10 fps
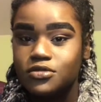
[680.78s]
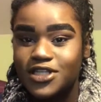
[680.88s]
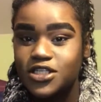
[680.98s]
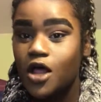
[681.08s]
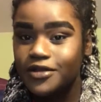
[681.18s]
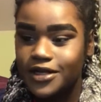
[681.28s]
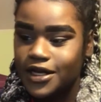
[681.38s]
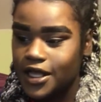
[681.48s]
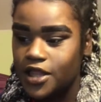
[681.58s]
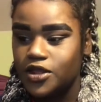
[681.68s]
this holiday
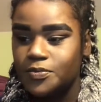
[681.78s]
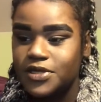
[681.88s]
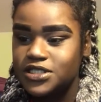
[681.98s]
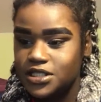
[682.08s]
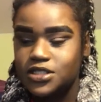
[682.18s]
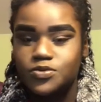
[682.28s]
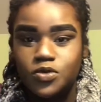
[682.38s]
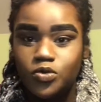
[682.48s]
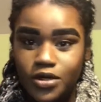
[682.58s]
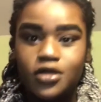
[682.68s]
together, but since
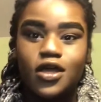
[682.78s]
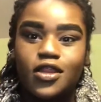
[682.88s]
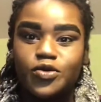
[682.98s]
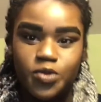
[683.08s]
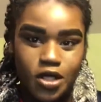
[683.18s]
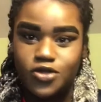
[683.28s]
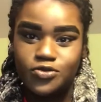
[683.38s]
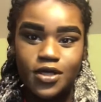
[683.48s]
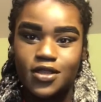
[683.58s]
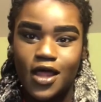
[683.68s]
we were together, we could
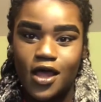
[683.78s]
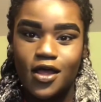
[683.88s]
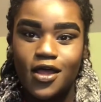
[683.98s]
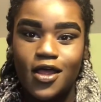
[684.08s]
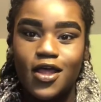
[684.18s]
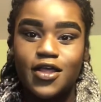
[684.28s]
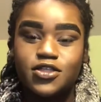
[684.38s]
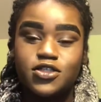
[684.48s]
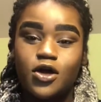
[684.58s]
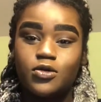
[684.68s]
drink that.
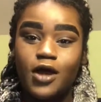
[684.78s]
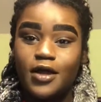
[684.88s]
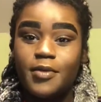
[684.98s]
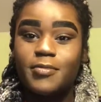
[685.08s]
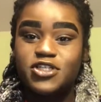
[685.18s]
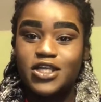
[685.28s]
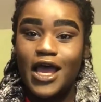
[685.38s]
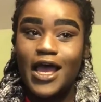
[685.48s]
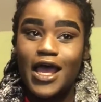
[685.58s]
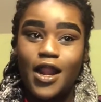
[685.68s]
So I remember she
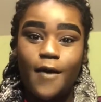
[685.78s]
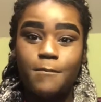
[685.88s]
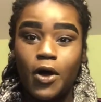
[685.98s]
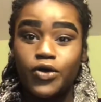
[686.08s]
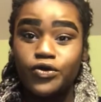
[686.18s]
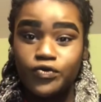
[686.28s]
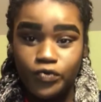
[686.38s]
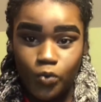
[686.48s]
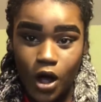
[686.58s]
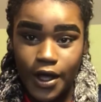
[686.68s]
had a bottle
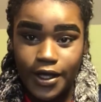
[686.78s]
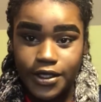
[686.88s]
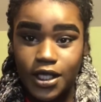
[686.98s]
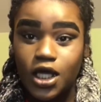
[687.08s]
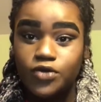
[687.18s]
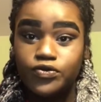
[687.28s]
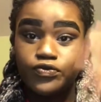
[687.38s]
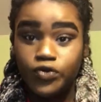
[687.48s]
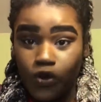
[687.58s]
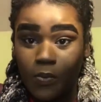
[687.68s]
of wine, like a
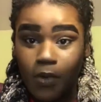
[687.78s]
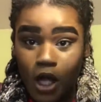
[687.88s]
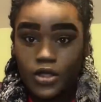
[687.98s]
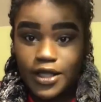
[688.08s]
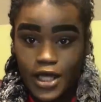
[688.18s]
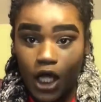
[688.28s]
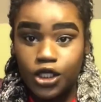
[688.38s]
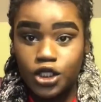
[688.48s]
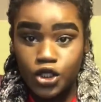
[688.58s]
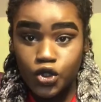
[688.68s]
full bottle, like a
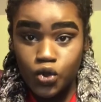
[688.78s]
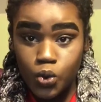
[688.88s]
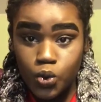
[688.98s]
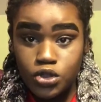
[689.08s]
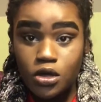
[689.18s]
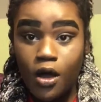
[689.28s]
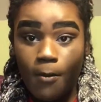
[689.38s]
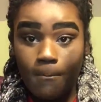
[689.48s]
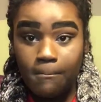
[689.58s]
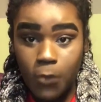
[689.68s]
huge
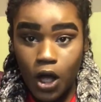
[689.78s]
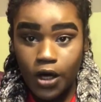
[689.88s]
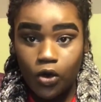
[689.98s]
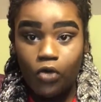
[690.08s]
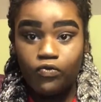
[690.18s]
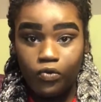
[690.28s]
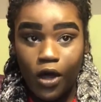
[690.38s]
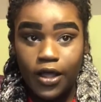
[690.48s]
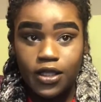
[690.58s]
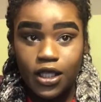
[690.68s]
bottle of
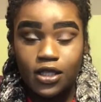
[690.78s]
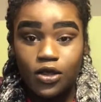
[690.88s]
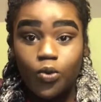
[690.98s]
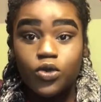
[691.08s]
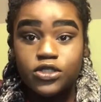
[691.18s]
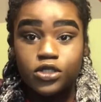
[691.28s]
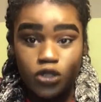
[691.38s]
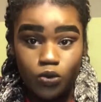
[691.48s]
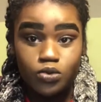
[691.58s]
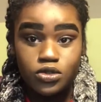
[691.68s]
wine. Like, it was
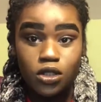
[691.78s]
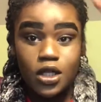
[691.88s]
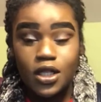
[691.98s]
huge.